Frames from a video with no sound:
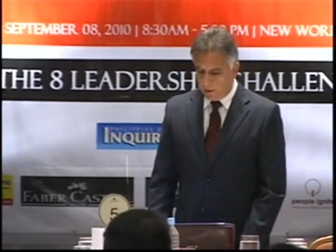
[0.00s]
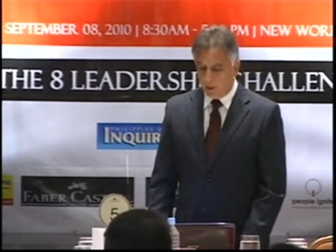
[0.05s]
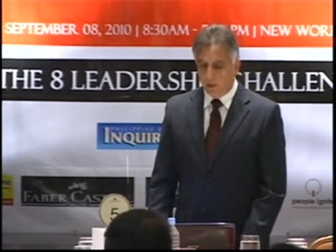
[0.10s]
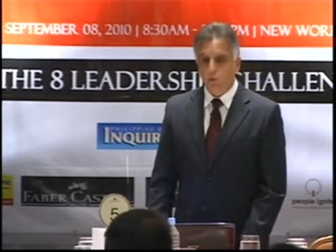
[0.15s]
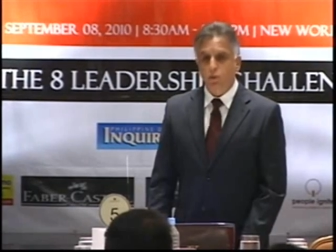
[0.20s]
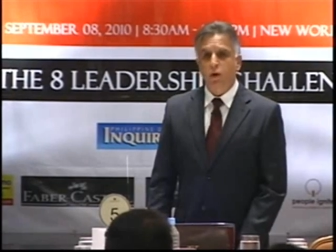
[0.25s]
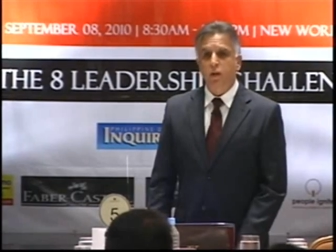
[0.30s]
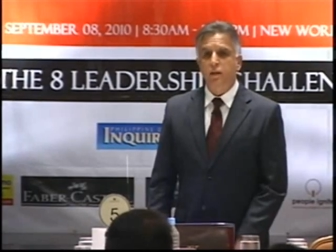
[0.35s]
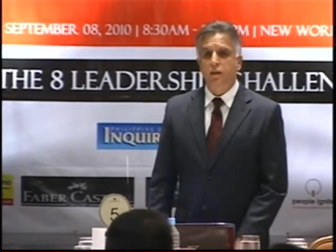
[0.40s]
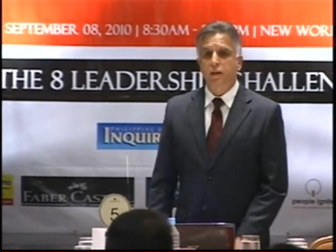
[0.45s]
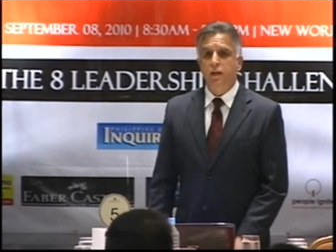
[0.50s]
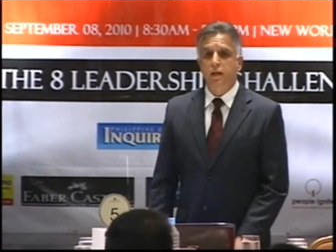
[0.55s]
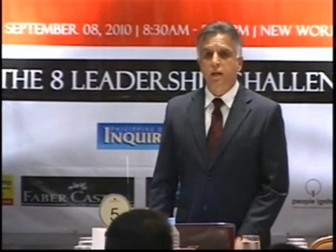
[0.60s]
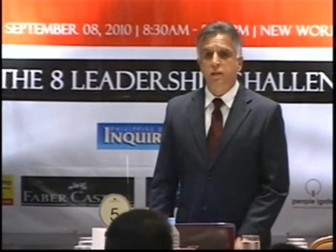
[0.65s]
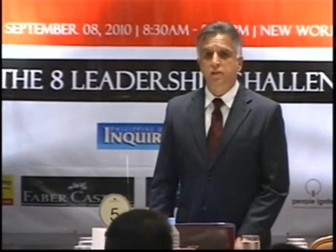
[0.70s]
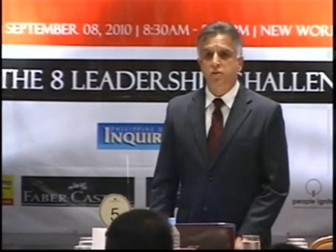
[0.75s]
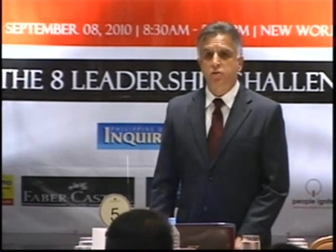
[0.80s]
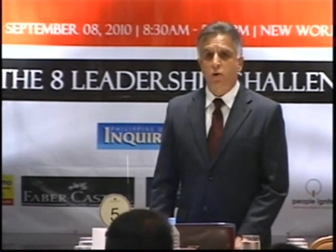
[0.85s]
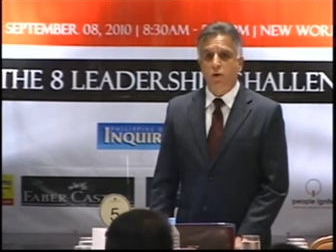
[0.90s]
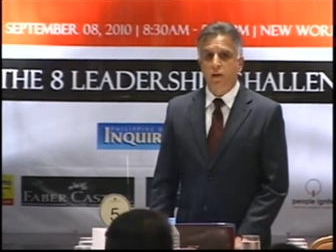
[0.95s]
Okay, do you want
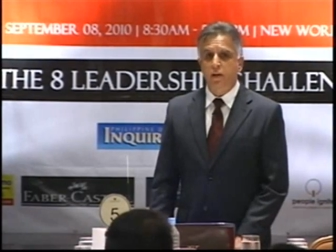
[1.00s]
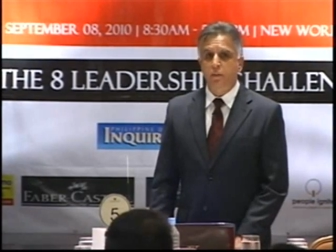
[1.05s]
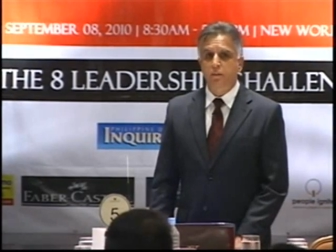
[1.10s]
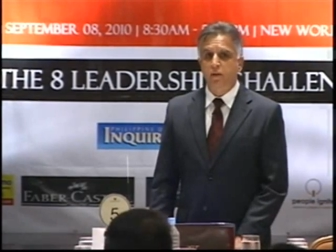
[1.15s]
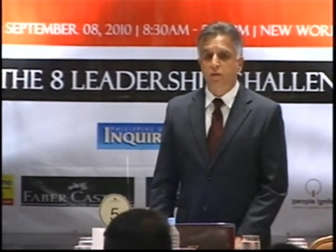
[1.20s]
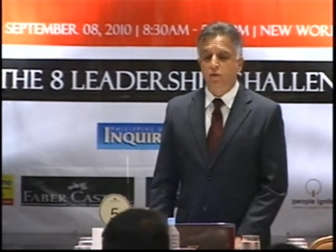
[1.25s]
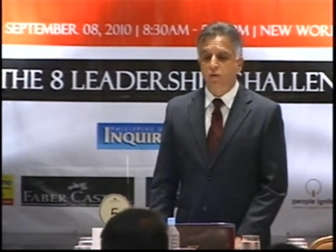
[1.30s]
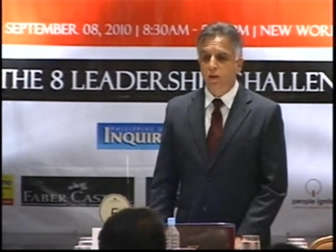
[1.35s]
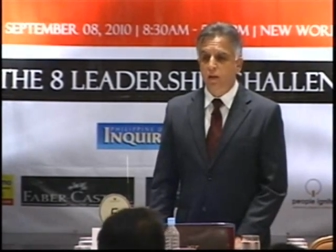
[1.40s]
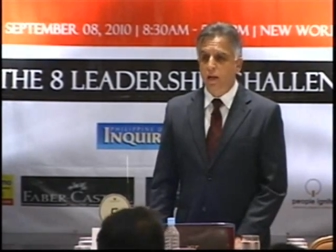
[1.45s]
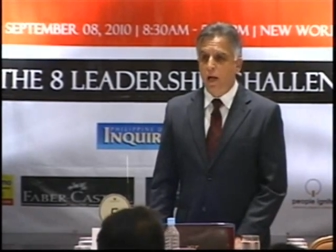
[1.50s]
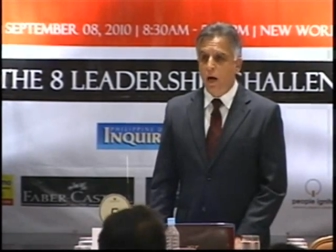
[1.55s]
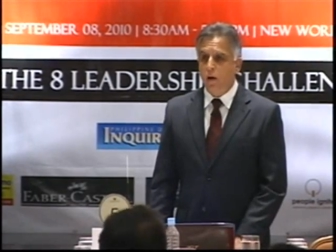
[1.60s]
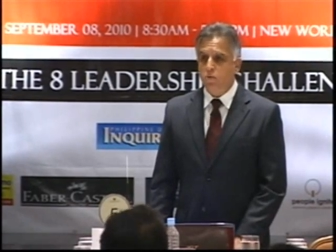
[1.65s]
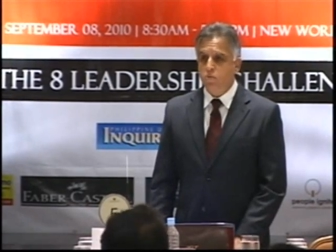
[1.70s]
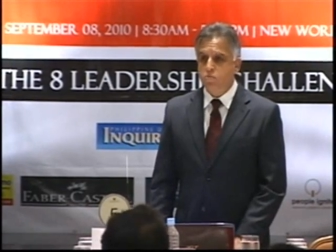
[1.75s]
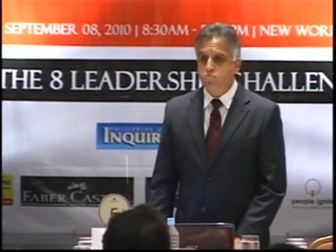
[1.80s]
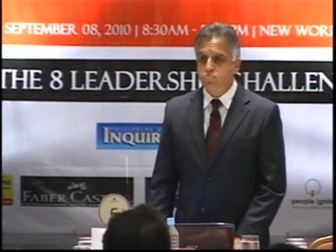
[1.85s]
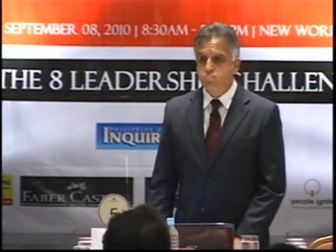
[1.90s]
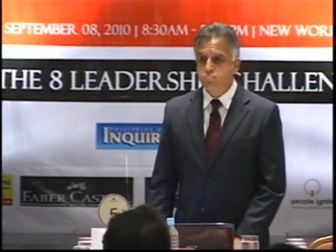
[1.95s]
the story number 3
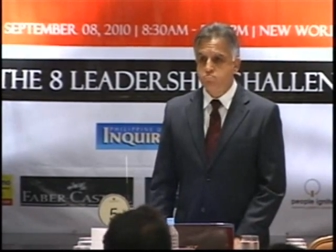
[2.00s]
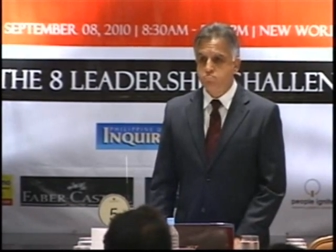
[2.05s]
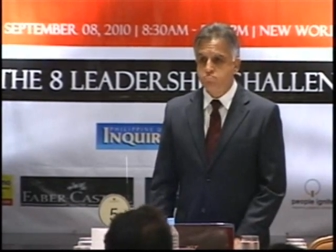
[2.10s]
now?